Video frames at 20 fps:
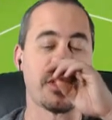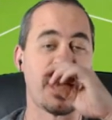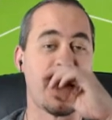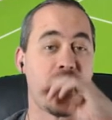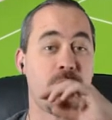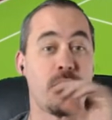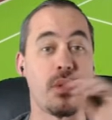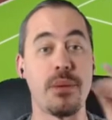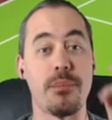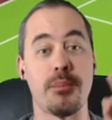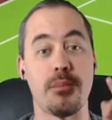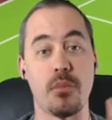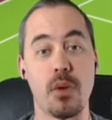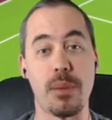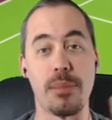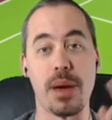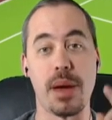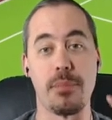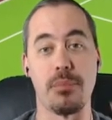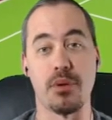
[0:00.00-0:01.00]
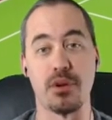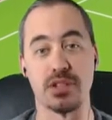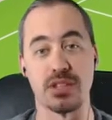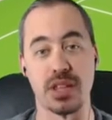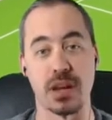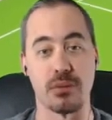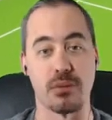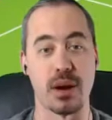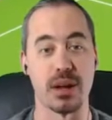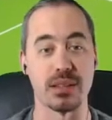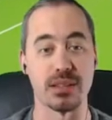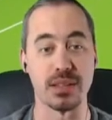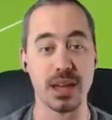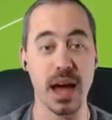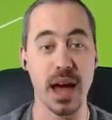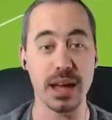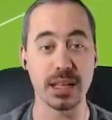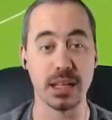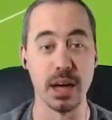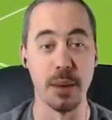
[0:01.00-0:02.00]
hat. We we may push that right
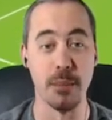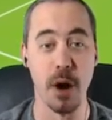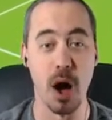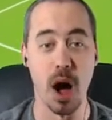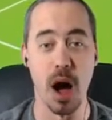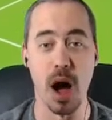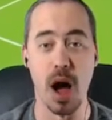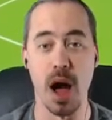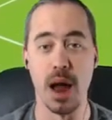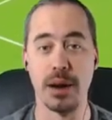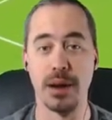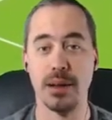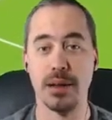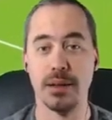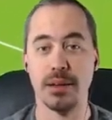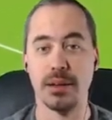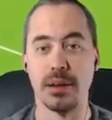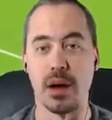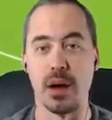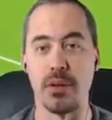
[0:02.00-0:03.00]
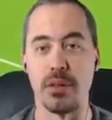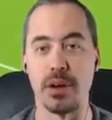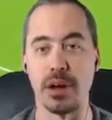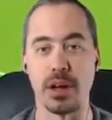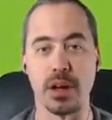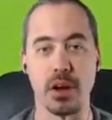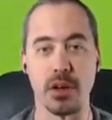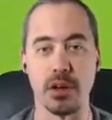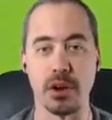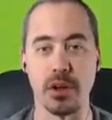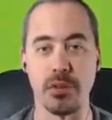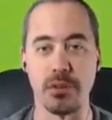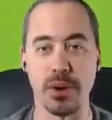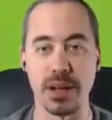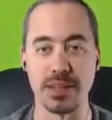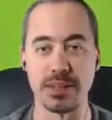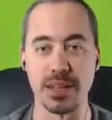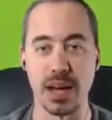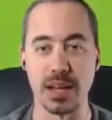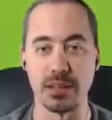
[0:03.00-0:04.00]
side. Come on! Oh, there you go. You're on the
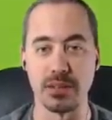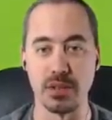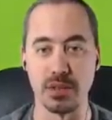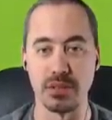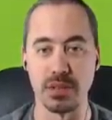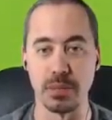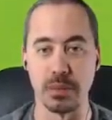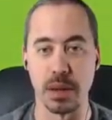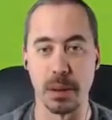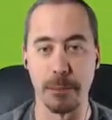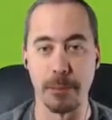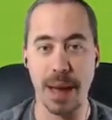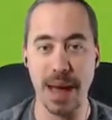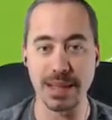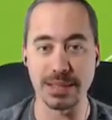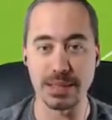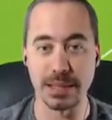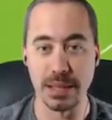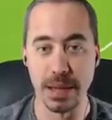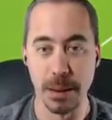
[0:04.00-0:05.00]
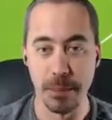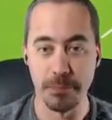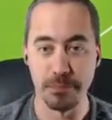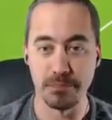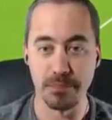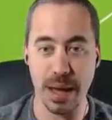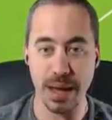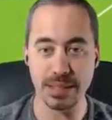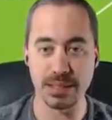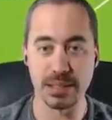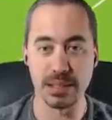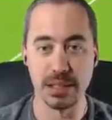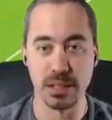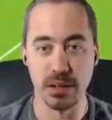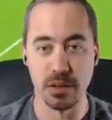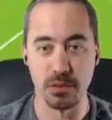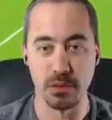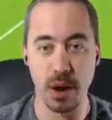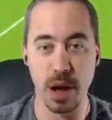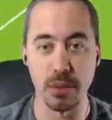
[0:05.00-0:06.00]
right side. Do something. Pass. Pass.
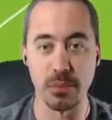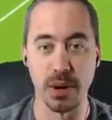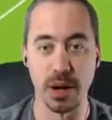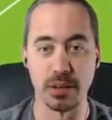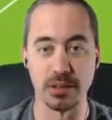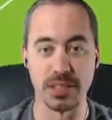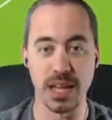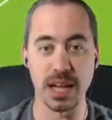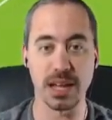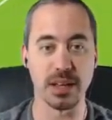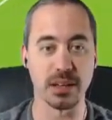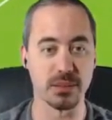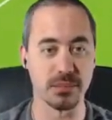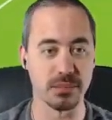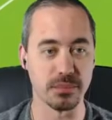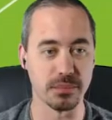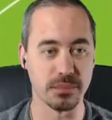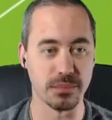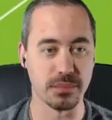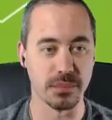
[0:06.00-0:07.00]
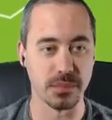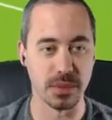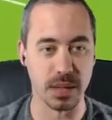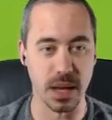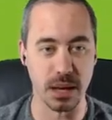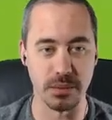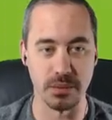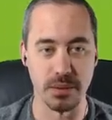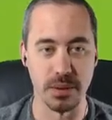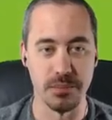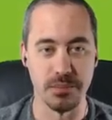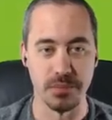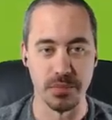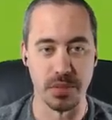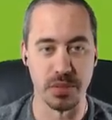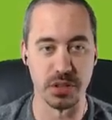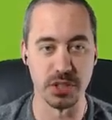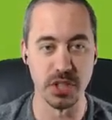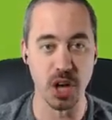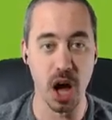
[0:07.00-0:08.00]
Rodwell, take a... Uh,
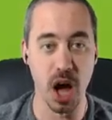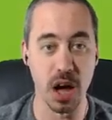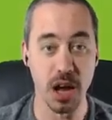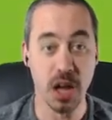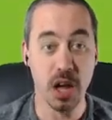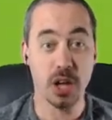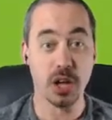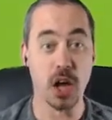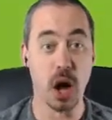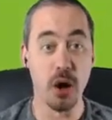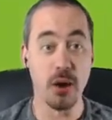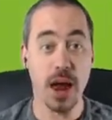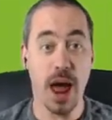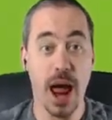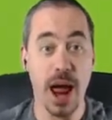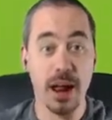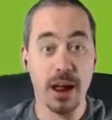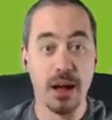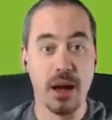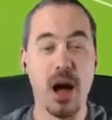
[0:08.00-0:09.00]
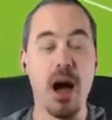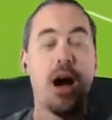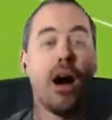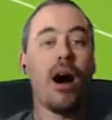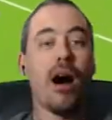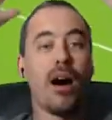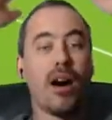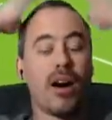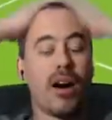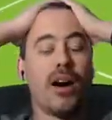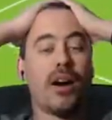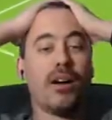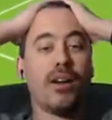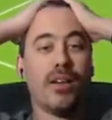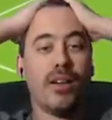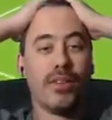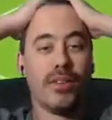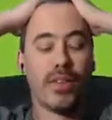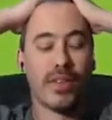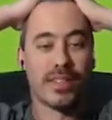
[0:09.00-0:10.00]
the dong. Kone! Oh!
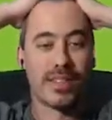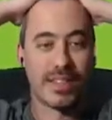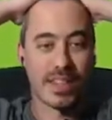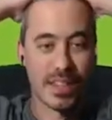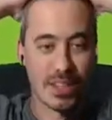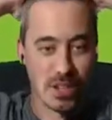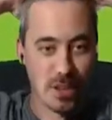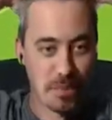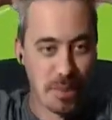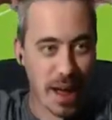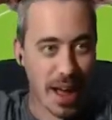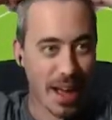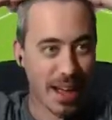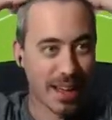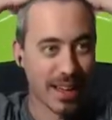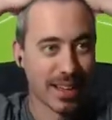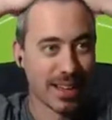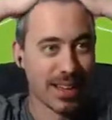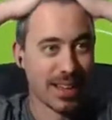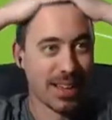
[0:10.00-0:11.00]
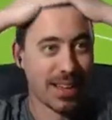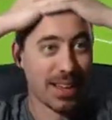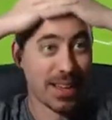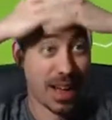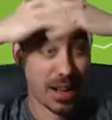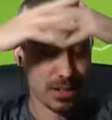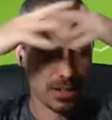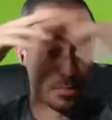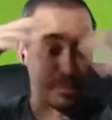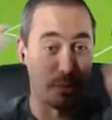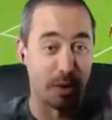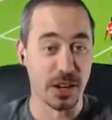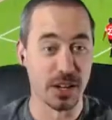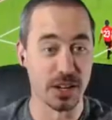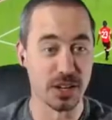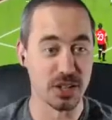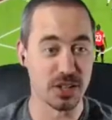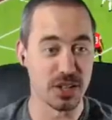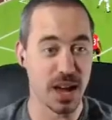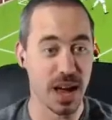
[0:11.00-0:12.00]
The center back. That was a pretty
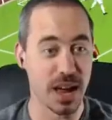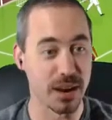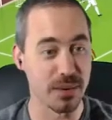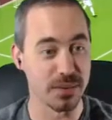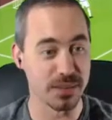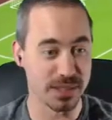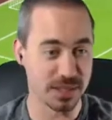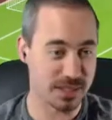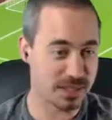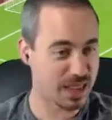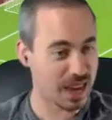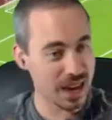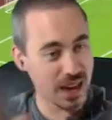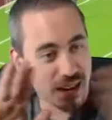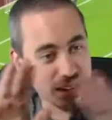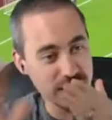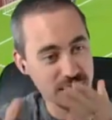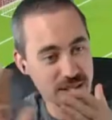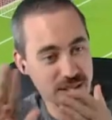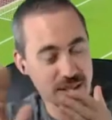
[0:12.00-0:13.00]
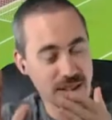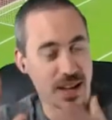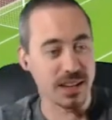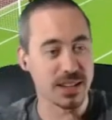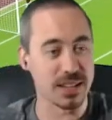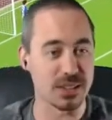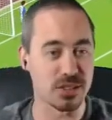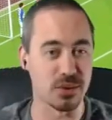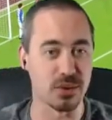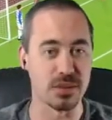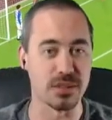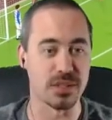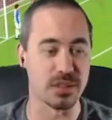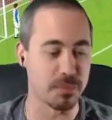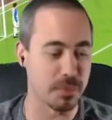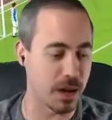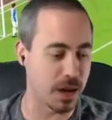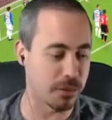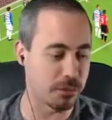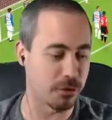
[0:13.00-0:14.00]
good shot. He was kind of slotting it towards the
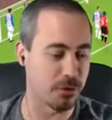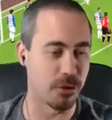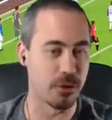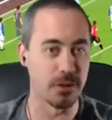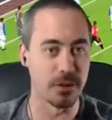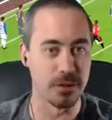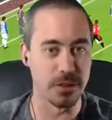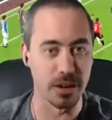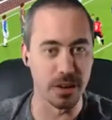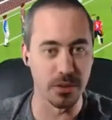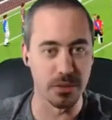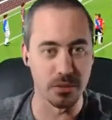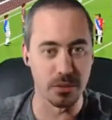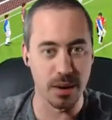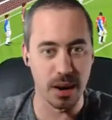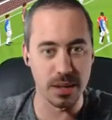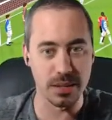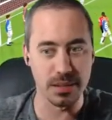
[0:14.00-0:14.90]
bottom corner there on the right